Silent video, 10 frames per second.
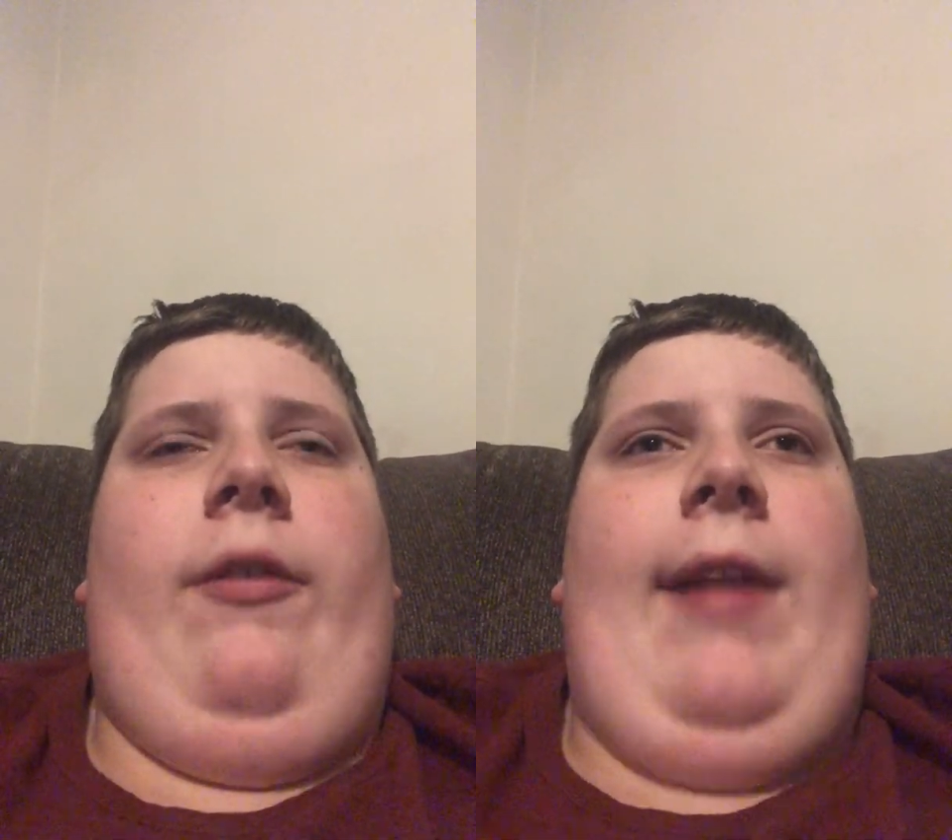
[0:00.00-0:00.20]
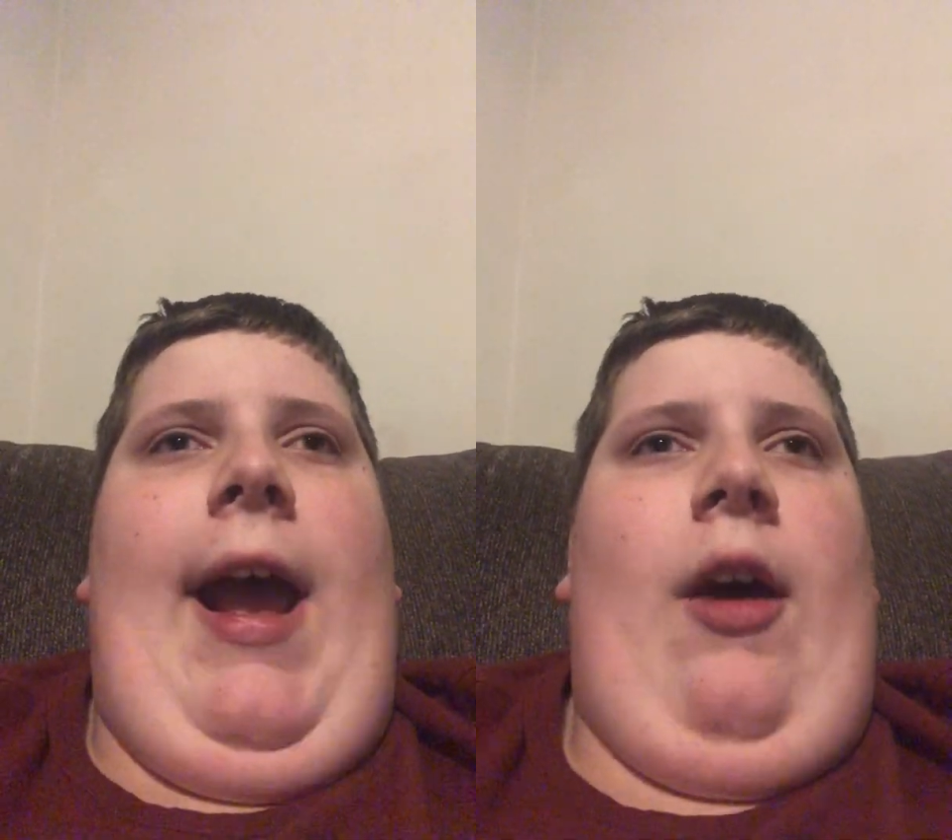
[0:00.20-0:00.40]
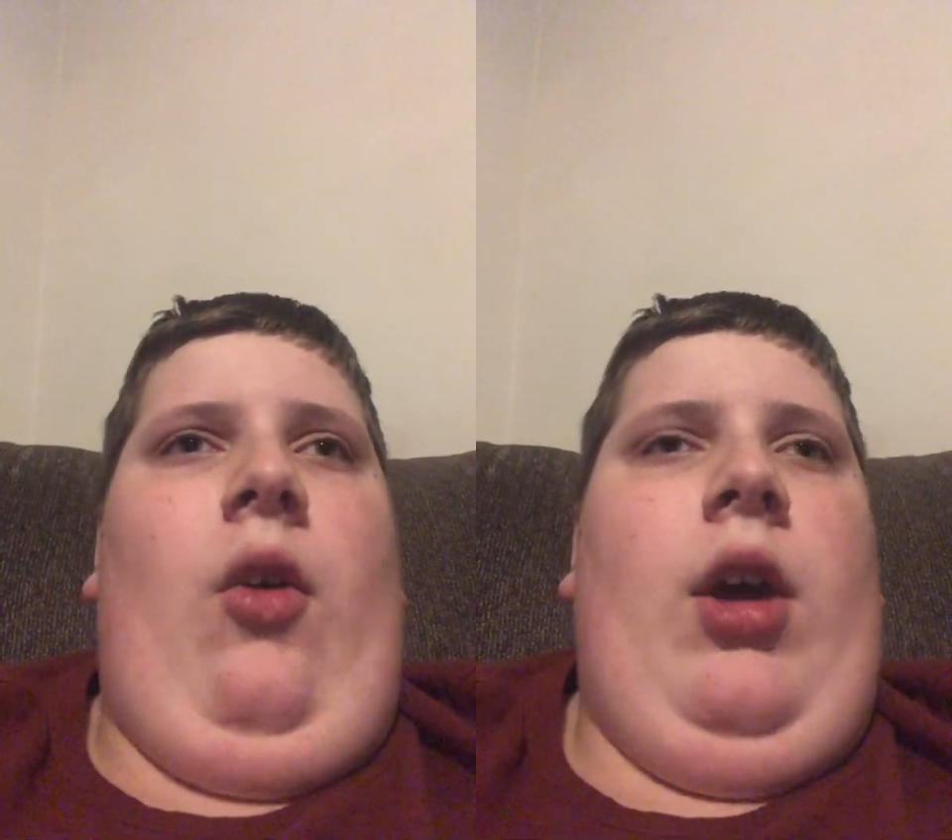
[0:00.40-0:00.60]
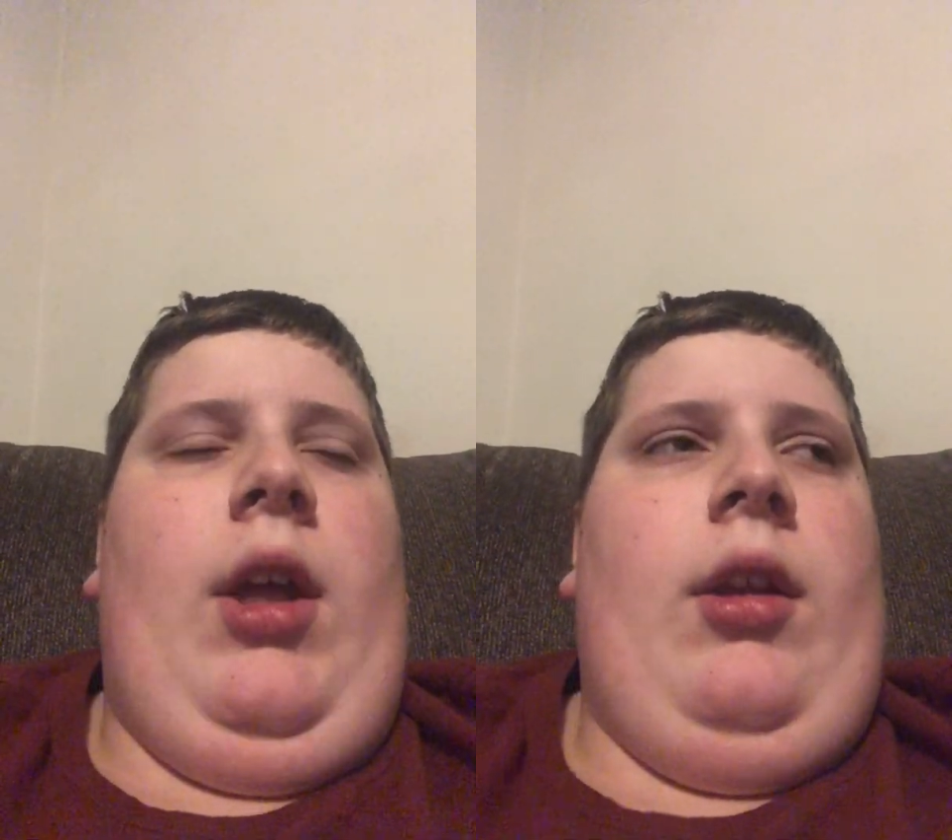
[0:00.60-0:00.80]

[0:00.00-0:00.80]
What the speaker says: now.